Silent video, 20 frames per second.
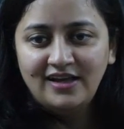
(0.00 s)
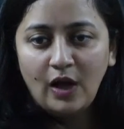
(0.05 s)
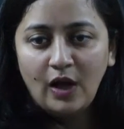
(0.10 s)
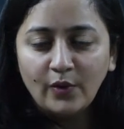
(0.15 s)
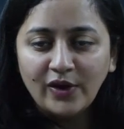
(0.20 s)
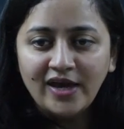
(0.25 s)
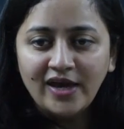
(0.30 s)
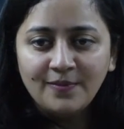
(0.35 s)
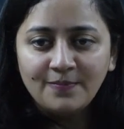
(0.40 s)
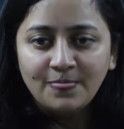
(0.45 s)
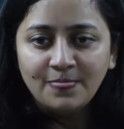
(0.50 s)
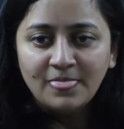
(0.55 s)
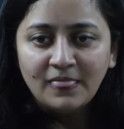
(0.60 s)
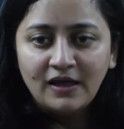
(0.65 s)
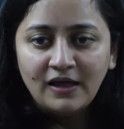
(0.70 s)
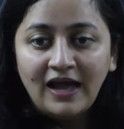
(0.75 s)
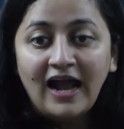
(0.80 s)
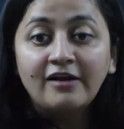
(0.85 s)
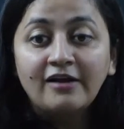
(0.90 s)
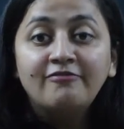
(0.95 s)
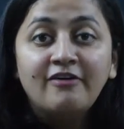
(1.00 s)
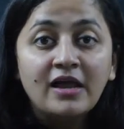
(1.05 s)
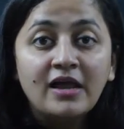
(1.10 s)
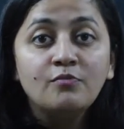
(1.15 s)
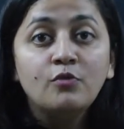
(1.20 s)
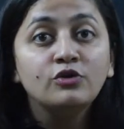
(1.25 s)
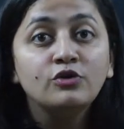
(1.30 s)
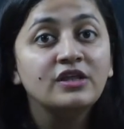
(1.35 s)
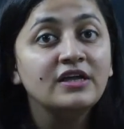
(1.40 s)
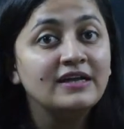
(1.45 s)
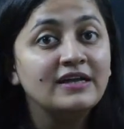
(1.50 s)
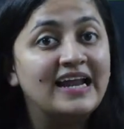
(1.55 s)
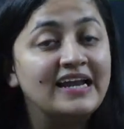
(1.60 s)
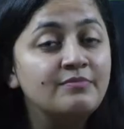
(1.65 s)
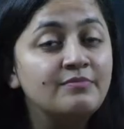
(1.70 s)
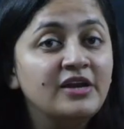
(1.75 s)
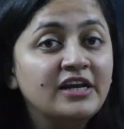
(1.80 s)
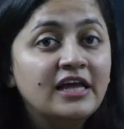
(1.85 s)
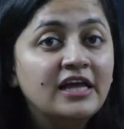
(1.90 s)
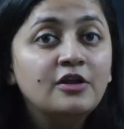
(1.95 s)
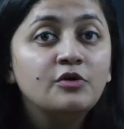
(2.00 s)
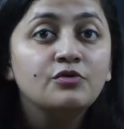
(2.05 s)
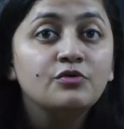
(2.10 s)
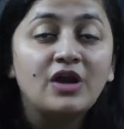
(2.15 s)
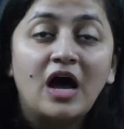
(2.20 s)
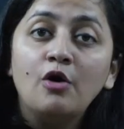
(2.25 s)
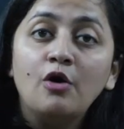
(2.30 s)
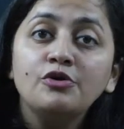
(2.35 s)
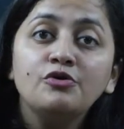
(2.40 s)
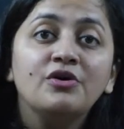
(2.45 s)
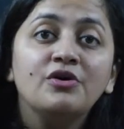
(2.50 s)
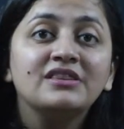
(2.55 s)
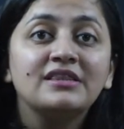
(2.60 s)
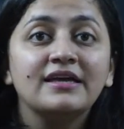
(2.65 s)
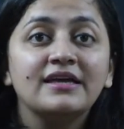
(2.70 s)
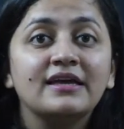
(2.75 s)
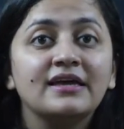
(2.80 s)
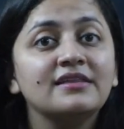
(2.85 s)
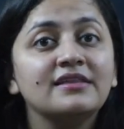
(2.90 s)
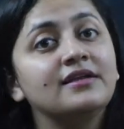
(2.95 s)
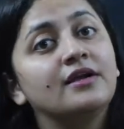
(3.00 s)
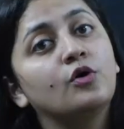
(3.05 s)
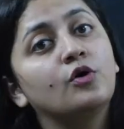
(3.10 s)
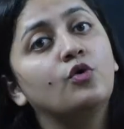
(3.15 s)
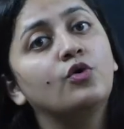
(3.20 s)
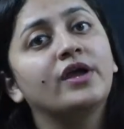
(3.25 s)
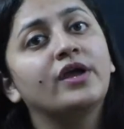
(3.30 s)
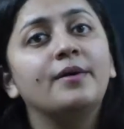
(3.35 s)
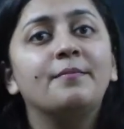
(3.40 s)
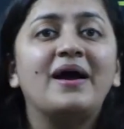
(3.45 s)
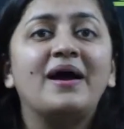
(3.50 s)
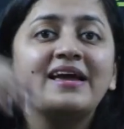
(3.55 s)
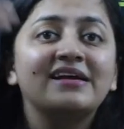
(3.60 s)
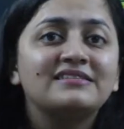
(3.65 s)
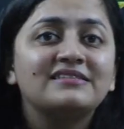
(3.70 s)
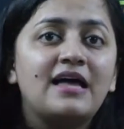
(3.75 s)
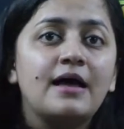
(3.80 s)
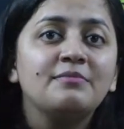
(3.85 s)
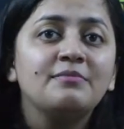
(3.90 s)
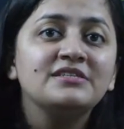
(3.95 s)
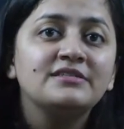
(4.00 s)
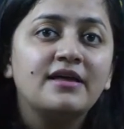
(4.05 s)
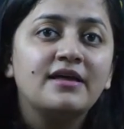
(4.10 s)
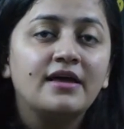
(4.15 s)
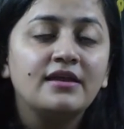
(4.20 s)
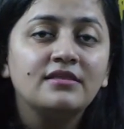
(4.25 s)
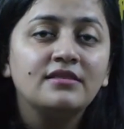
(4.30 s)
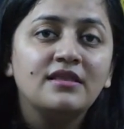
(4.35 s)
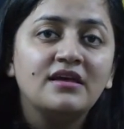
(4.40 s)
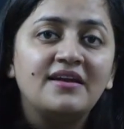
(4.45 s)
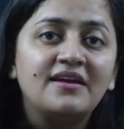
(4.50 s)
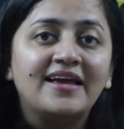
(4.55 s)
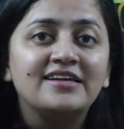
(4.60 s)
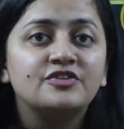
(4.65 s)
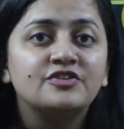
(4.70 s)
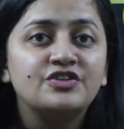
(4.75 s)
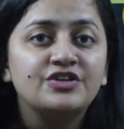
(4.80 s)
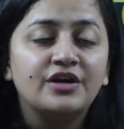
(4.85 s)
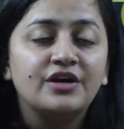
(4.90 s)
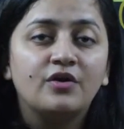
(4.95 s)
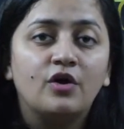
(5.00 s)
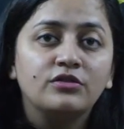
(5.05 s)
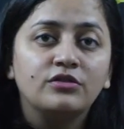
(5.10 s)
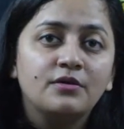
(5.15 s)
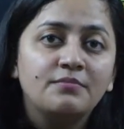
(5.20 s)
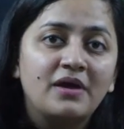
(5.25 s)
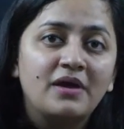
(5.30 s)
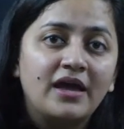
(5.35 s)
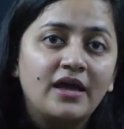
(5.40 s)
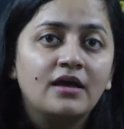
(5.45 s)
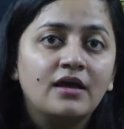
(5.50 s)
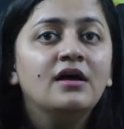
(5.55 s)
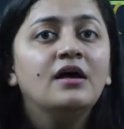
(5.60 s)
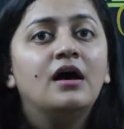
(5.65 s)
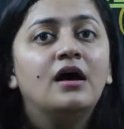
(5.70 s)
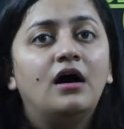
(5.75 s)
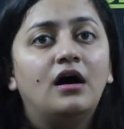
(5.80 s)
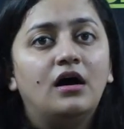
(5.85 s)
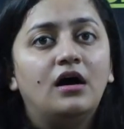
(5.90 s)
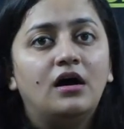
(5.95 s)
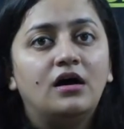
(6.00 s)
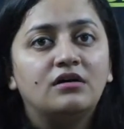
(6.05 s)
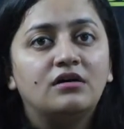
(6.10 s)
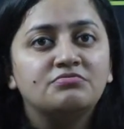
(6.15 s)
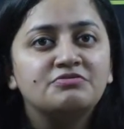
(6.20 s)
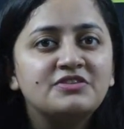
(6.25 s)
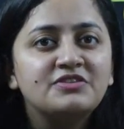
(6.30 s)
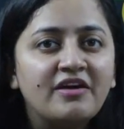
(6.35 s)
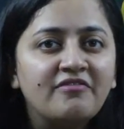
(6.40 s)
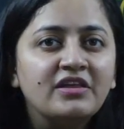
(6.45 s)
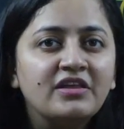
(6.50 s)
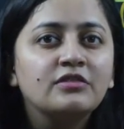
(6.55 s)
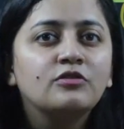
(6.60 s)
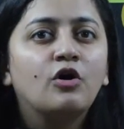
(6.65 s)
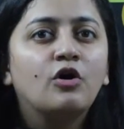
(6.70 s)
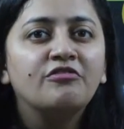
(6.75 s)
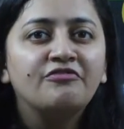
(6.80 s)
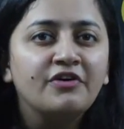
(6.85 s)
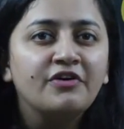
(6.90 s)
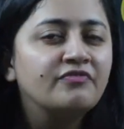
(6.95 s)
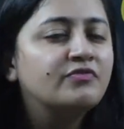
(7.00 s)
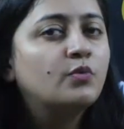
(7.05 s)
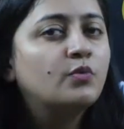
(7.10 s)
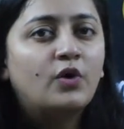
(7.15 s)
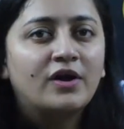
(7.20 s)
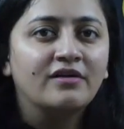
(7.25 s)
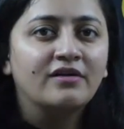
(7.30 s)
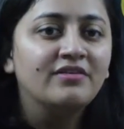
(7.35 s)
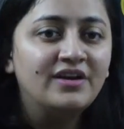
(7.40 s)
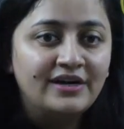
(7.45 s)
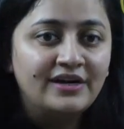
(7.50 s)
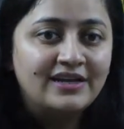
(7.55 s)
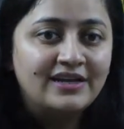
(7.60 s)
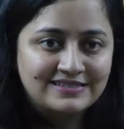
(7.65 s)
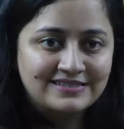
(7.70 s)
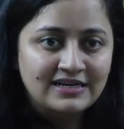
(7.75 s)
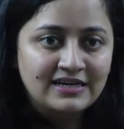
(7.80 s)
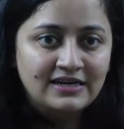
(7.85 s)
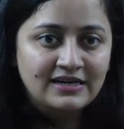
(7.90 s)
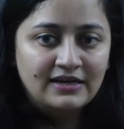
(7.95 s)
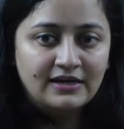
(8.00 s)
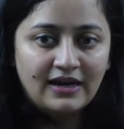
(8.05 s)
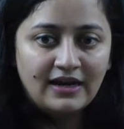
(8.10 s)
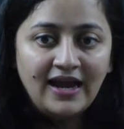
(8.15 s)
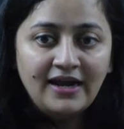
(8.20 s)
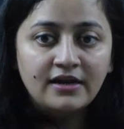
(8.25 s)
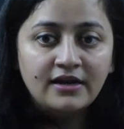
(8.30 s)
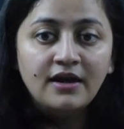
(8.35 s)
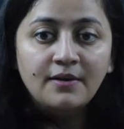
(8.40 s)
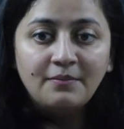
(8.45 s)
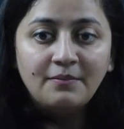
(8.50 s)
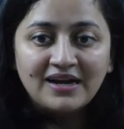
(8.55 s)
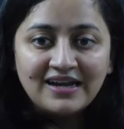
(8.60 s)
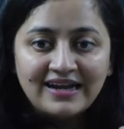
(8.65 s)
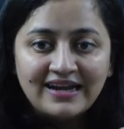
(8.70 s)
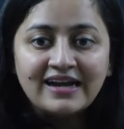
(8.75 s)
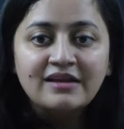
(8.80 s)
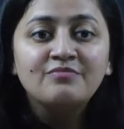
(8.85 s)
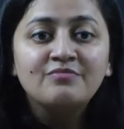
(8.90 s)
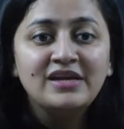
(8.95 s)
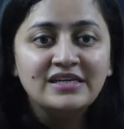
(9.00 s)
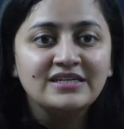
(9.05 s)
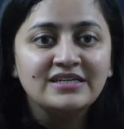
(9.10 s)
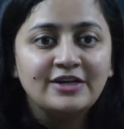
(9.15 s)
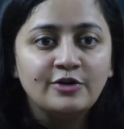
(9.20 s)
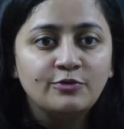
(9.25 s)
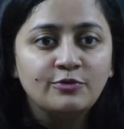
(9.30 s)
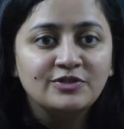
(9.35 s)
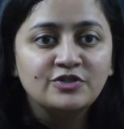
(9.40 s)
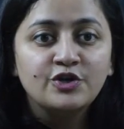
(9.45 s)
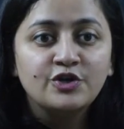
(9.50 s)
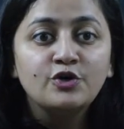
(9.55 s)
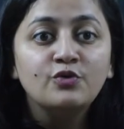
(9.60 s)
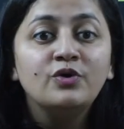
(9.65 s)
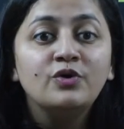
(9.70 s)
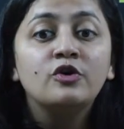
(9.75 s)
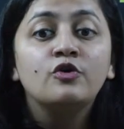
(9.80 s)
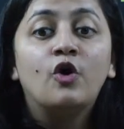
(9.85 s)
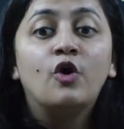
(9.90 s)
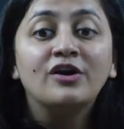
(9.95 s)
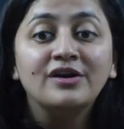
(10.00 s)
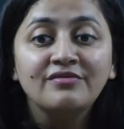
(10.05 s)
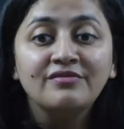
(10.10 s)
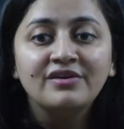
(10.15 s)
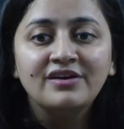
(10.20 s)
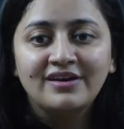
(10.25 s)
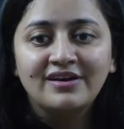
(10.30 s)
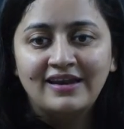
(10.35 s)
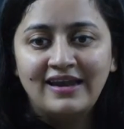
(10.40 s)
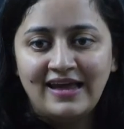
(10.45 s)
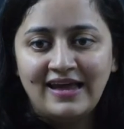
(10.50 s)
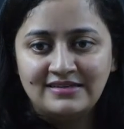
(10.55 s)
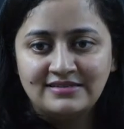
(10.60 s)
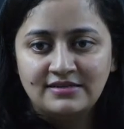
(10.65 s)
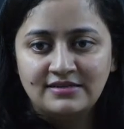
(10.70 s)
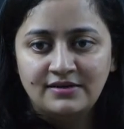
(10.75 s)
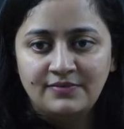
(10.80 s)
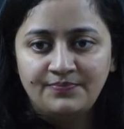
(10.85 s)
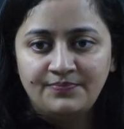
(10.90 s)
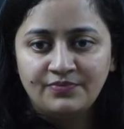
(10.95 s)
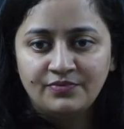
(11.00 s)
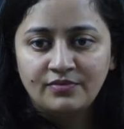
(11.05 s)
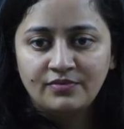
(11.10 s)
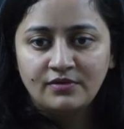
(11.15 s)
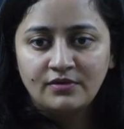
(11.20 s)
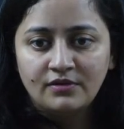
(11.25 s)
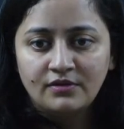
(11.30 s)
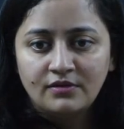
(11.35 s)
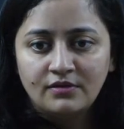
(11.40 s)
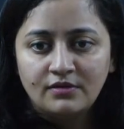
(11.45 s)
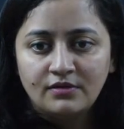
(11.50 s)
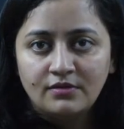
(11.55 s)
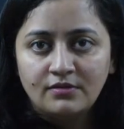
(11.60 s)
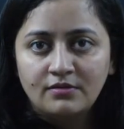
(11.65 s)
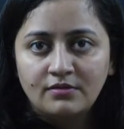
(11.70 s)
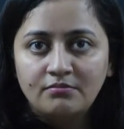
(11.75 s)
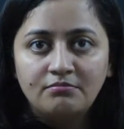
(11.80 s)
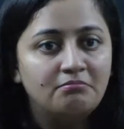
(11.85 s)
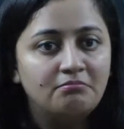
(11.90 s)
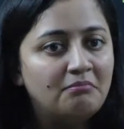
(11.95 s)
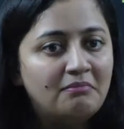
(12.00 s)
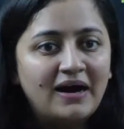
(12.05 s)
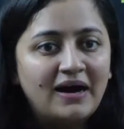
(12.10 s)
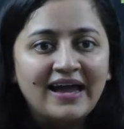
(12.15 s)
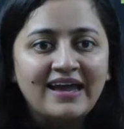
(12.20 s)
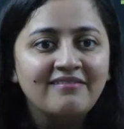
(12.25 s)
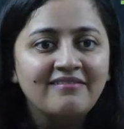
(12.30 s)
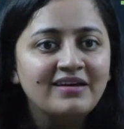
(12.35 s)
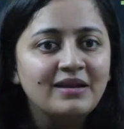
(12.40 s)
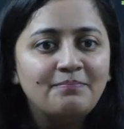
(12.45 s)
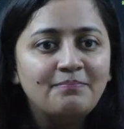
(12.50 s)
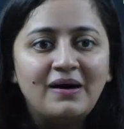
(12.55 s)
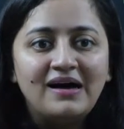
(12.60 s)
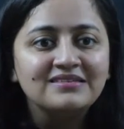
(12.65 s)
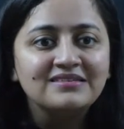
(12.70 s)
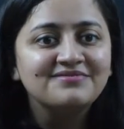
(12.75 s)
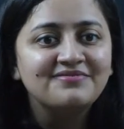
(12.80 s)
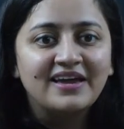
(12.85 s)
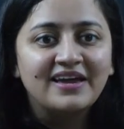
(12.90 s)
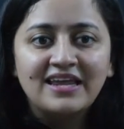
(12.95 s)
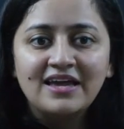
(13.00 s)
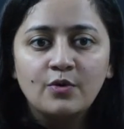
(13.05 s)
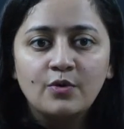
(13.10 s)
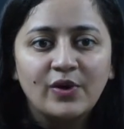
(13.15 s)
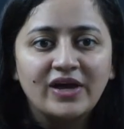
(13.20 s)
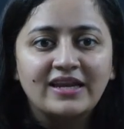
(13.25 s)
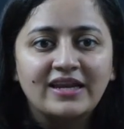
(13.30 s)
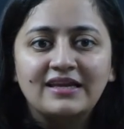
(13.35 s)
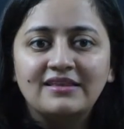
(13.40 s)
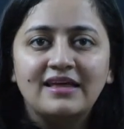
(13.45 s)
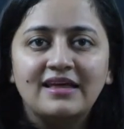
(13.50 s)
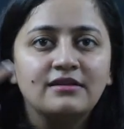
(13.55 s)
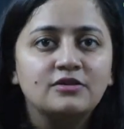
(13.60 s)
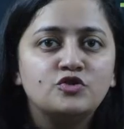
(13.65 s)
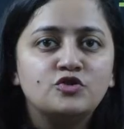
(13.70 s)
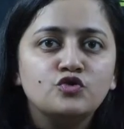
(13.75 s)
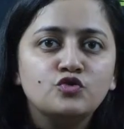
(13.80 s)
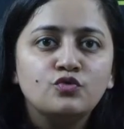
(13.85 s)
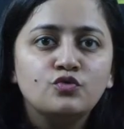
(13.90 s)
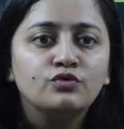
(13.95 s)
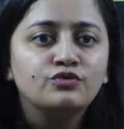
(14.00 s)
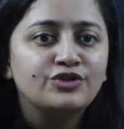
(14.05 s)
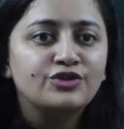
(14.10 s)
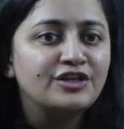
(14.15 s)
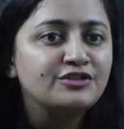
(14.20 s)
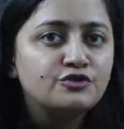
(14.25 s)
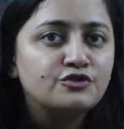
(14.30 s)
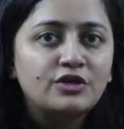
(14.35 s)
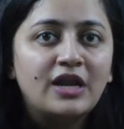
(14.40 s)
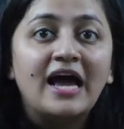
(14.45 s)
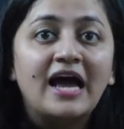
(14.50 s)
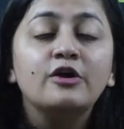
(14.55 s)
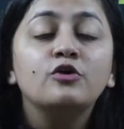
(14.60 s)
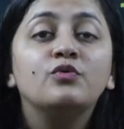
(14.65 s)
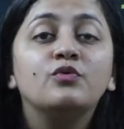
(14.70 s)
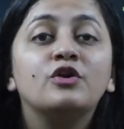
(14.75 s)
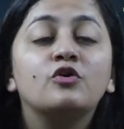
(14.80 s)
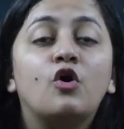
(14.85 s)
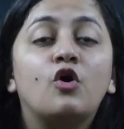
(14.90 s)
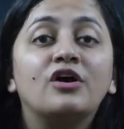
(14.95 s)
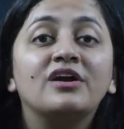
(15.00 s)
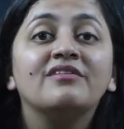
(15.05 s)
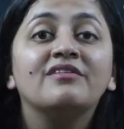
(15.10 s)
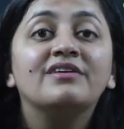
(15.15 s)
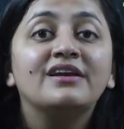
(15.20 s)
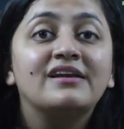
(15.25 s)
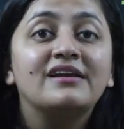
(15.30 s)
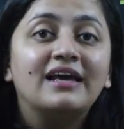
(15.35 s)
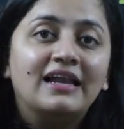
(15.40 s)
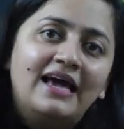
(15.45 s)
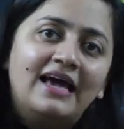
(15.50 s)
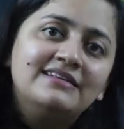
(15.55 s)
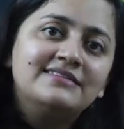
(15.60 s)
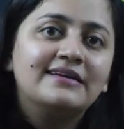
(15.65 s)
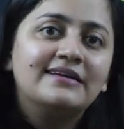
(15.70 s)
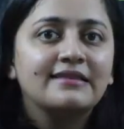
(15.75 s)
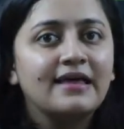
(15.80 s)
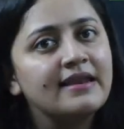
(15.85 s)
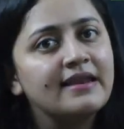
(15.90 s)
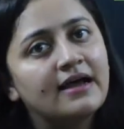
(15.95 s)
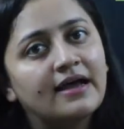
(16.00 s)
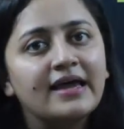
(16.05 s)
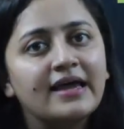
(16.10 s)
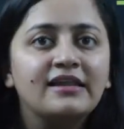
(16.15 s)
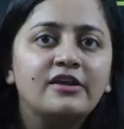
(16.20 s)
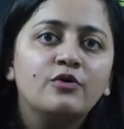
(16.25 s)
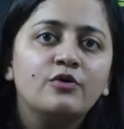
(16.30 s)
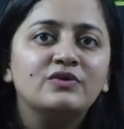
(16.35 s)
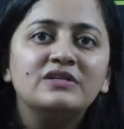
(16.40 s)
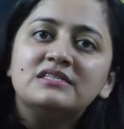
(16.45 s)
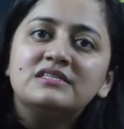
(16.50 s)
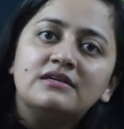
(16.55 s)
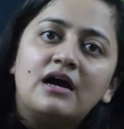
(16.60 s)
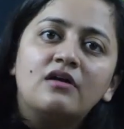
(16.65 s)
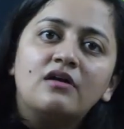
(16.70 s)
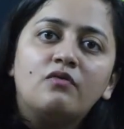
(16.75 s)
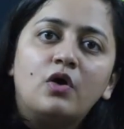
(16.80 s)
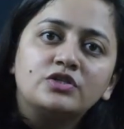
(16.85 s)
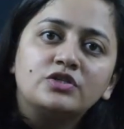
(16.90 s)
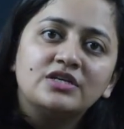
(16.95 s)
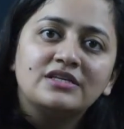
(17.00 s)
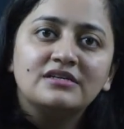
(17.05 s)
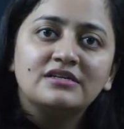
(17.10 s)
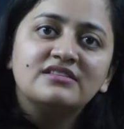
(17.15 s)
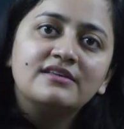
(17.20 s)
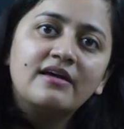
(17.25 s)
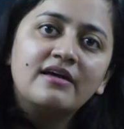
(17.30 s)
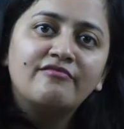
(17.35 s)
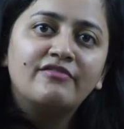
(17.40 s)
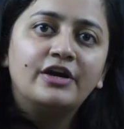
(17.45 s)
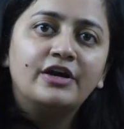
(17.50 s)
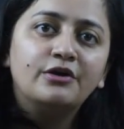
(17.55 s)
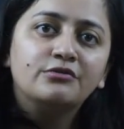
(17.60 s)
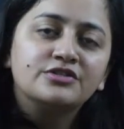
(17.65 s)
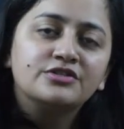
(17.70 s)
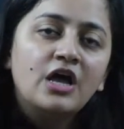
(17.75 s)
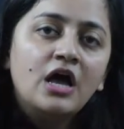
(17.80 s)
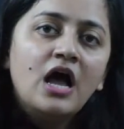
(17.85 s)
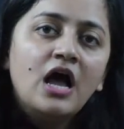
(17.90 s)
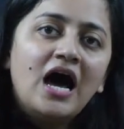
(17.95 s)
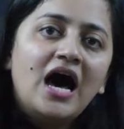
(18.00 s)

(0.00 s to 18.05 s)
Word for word: Okay? And one more thing, let me tell you, now you are thinking that, okay, my exam is there in the next year on the May uh, 7th or 5th, whatever is, right? But let me tell you, which you will not even realize May will pass very quickly, then June, then July, you will not even realize, and then again you will start watching the same videos.